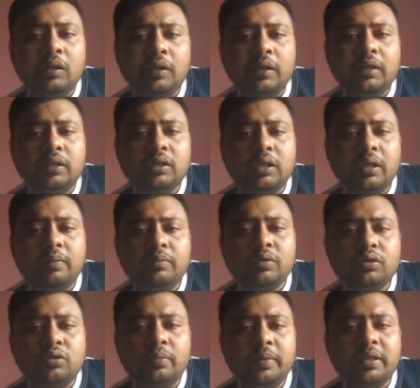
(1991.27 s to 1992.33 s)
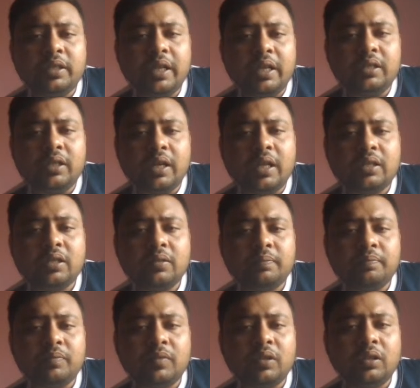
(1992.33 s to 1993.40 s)
it seems to be dangerous
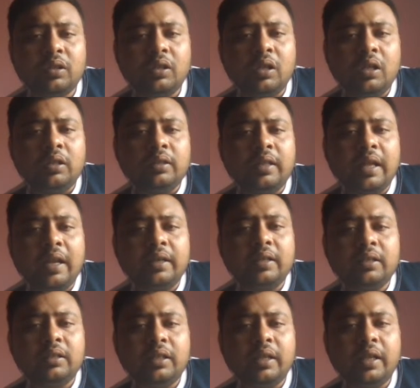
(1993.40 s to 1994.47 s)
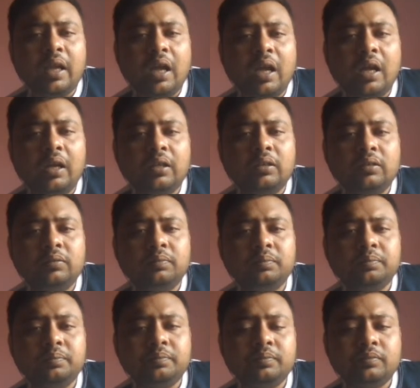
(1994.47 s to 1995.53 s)
that they are
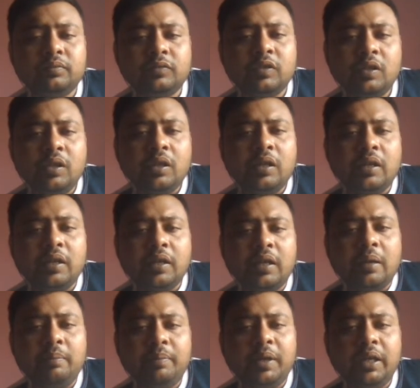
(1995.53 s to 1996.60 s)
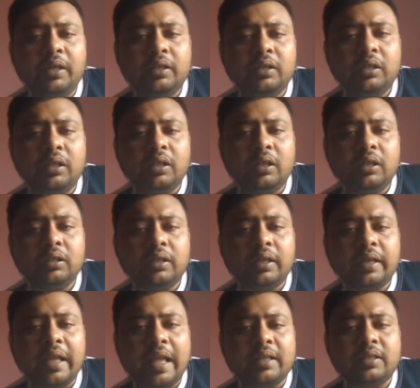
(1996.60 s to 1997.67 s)
complete the
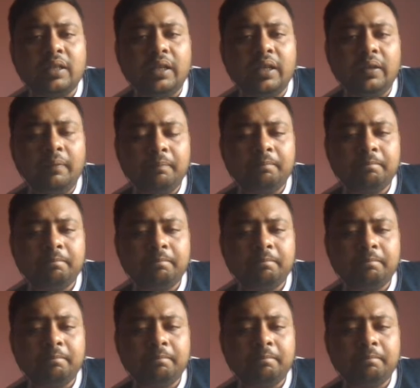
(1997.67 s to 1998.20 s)
castling.